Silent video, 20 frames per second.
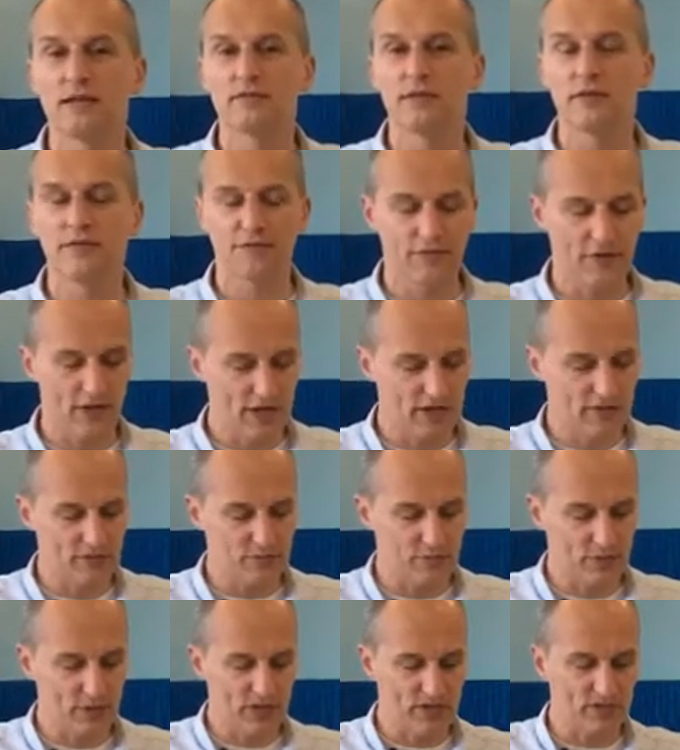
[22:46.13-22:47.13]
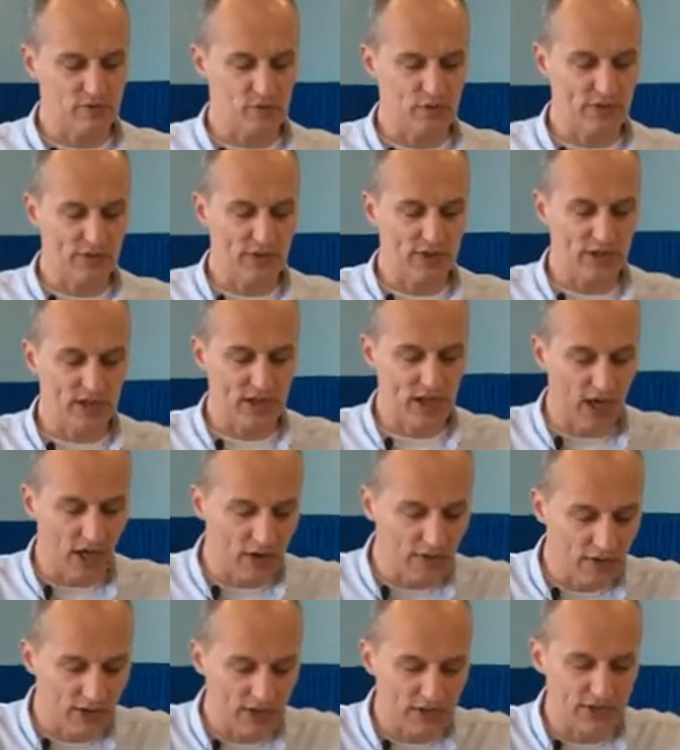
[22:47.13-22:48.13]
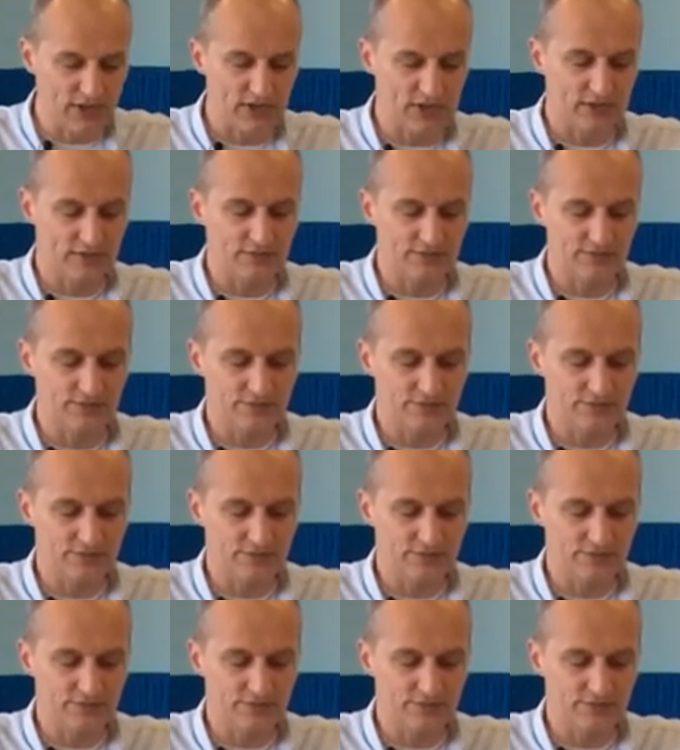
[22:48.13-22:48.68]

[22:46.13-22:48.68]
But faith brings with it courage.